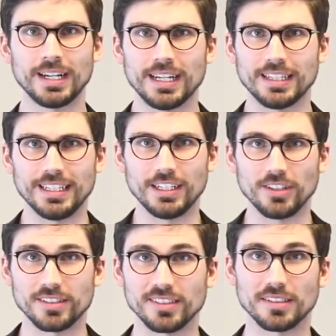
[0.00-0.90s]
They are
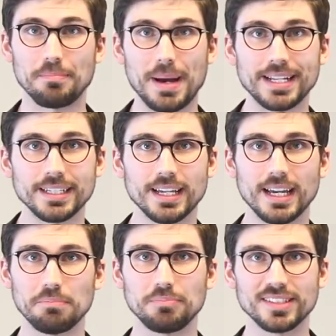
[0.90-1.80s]
systematic
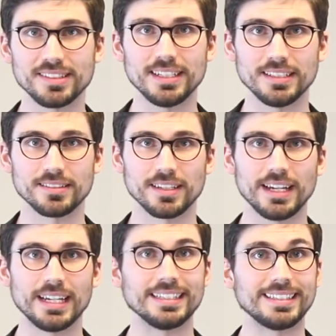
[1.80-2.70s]
and precise
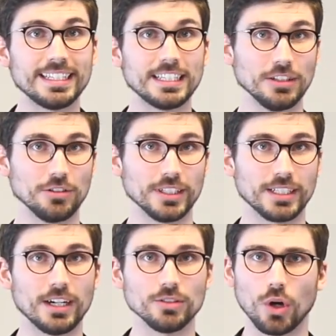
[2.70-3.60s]
and take into
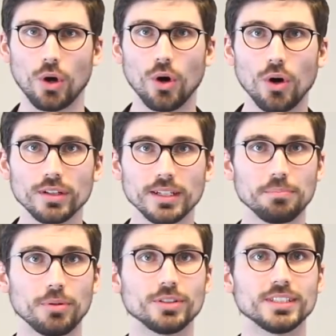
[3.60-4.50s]
account all the
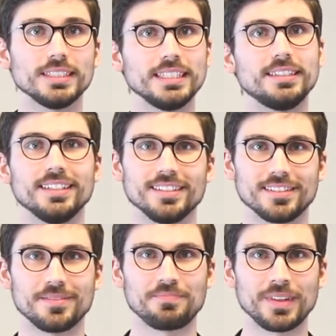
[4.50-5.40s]
important details,
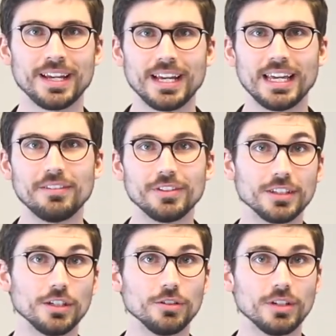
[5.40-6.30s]
even
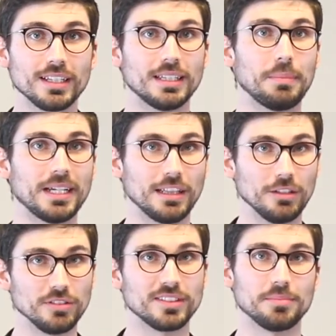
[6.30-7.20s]
though they might
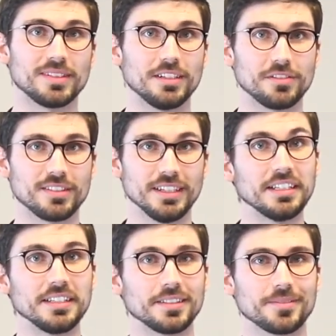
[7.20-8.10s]
lose themselves in
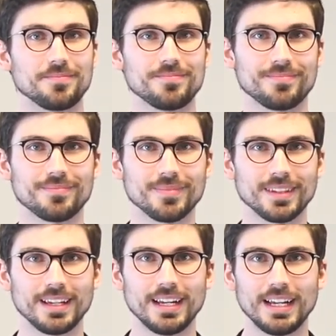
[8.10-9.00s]
it.
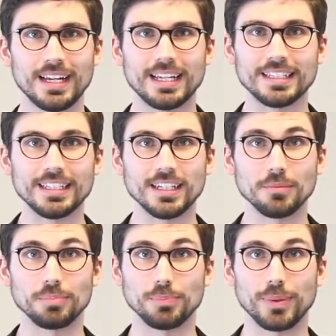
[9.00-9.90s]
They are
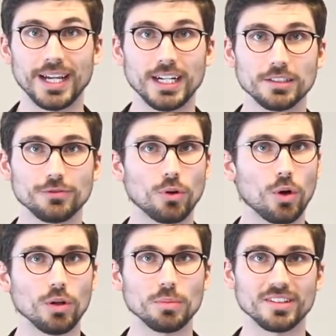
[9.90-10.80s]
prepared for
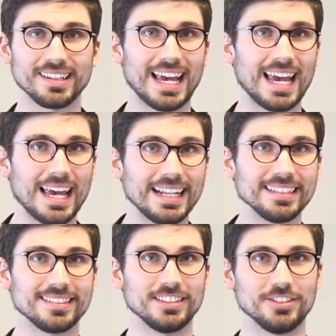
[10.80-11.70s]
almost any
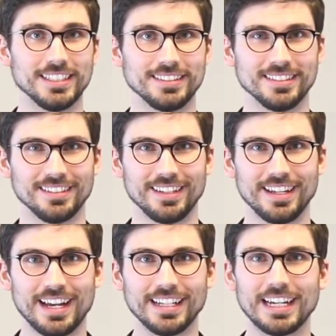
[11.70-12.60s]
situation
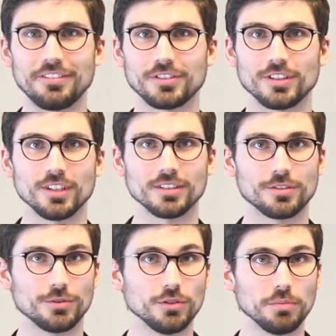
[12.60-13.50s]
and have thought
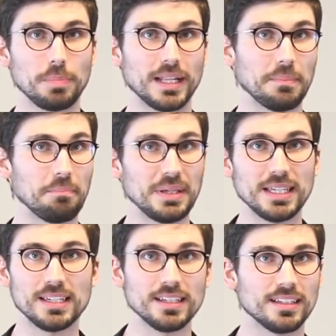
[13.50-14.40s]
through plan
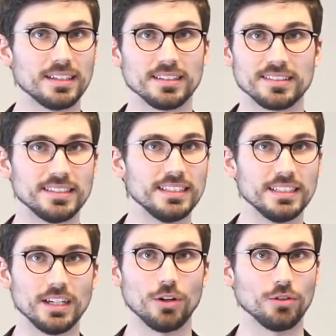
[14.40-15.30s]
B, C,
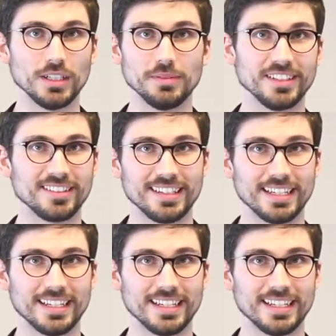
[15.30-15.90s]
or even Z.